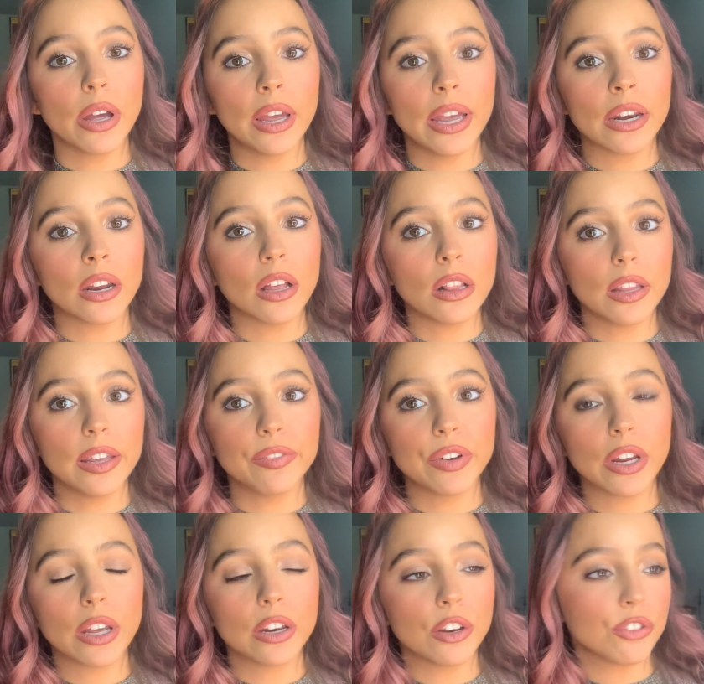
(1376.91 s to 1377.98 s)
in a
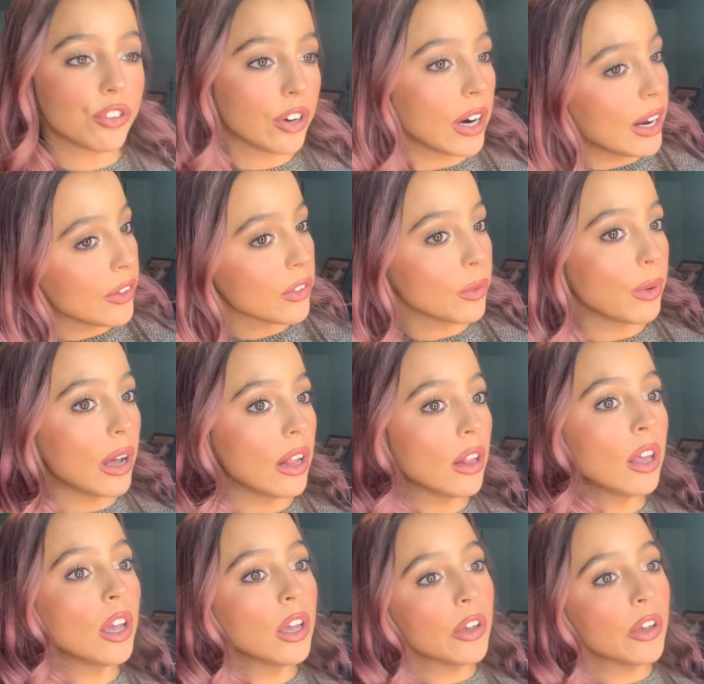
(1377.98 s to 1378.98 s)
leave-in conditioner as well.